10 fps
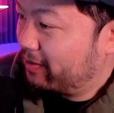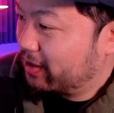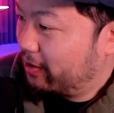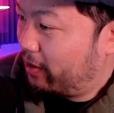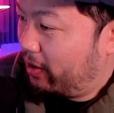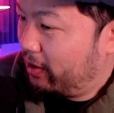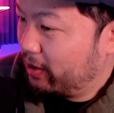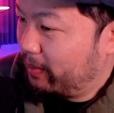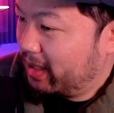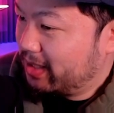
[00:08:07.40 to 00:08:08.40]
have to go
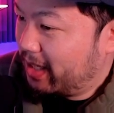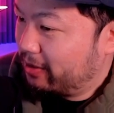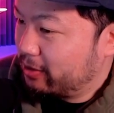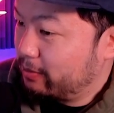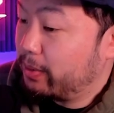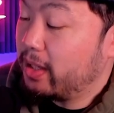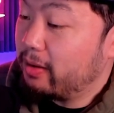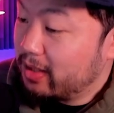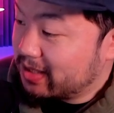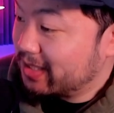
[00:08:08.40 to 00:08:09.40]
all the way down to
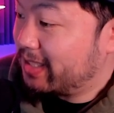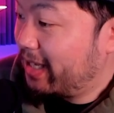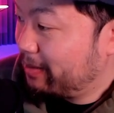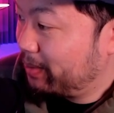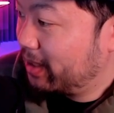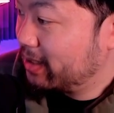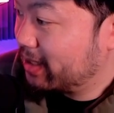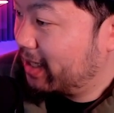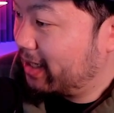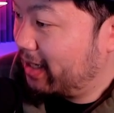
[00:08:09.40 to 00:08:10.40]
Pires in 10th
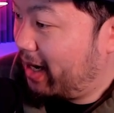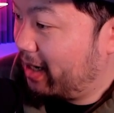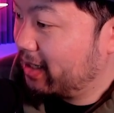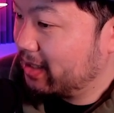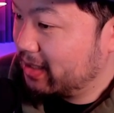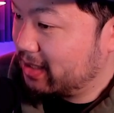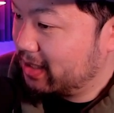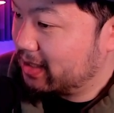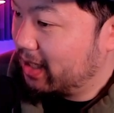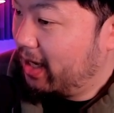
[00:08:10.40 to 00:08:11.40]
place, getting 9 clean
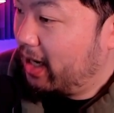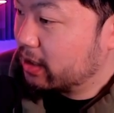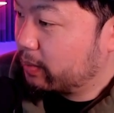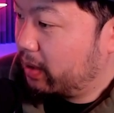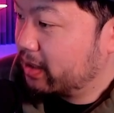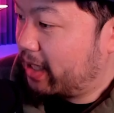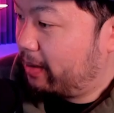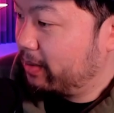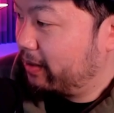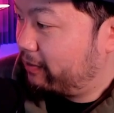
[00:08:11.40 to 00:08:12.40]
sheets, as well as
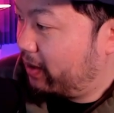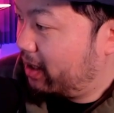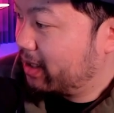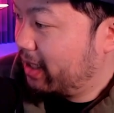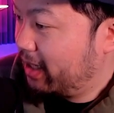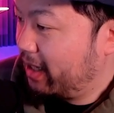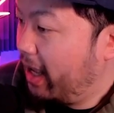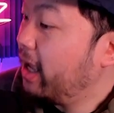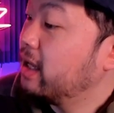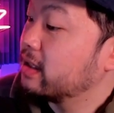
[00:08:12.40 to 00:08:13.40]
Alvin Lafont getting
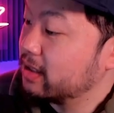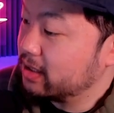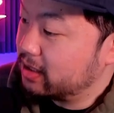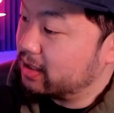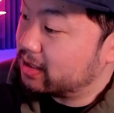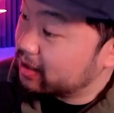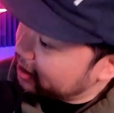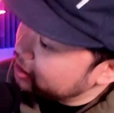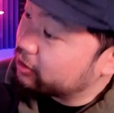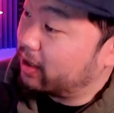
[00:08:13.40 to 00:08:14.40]
8 clean sheets.
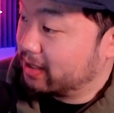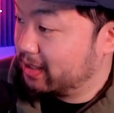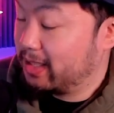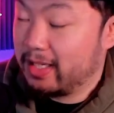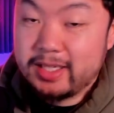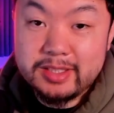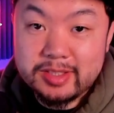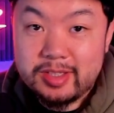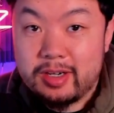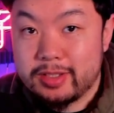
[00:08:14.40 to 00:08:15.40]
Interesting. They didn't
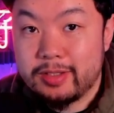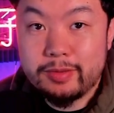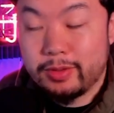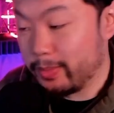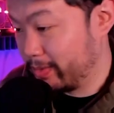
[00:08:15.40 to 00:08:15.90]
start Donnarumma.